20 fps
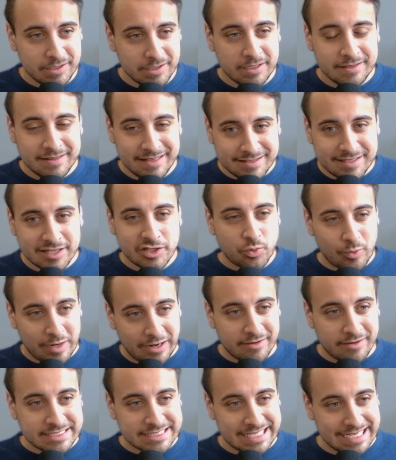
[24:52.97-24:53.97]
This is where
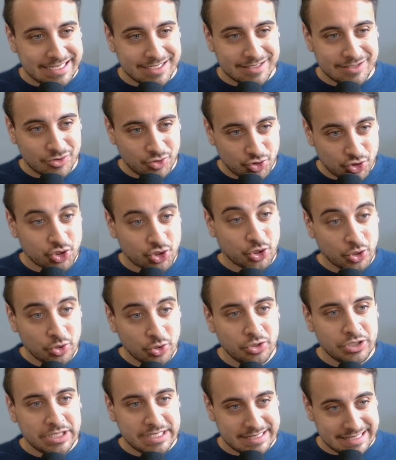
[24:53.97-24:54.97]
it's like
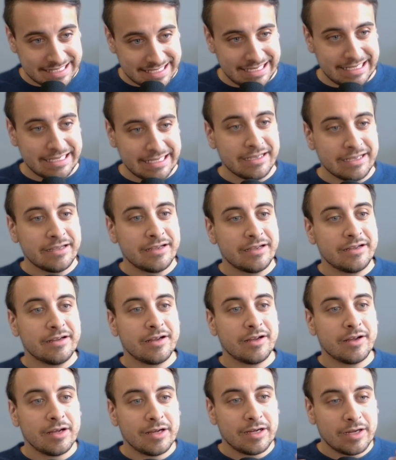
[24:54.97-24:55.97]
truly the
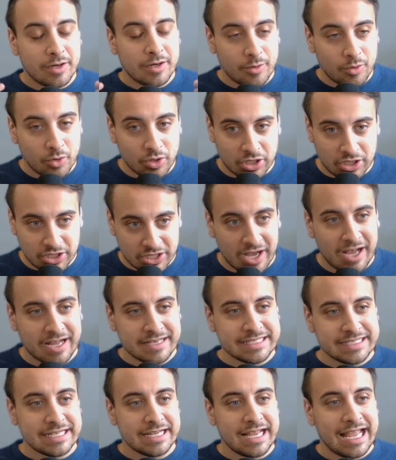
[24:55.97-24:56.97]

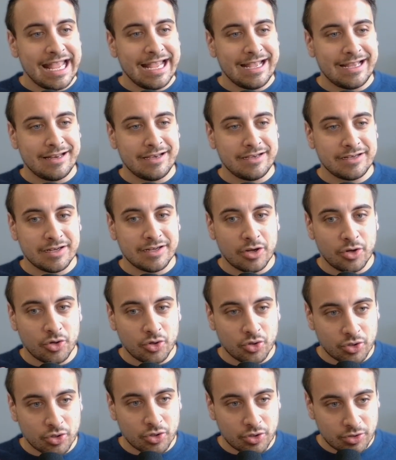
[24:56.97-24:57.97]
gut and
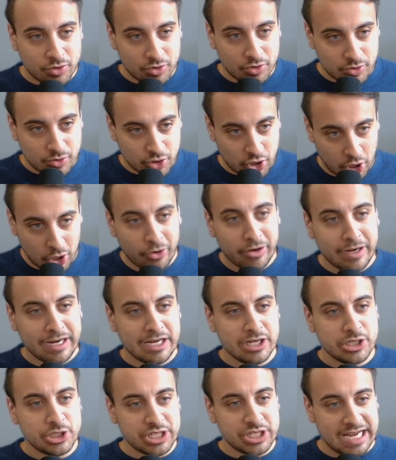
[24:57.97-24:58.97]

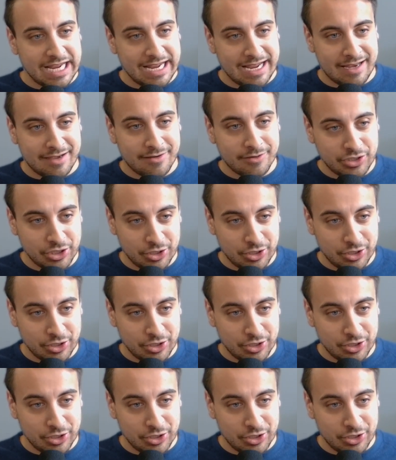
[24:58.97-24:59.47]
courage and,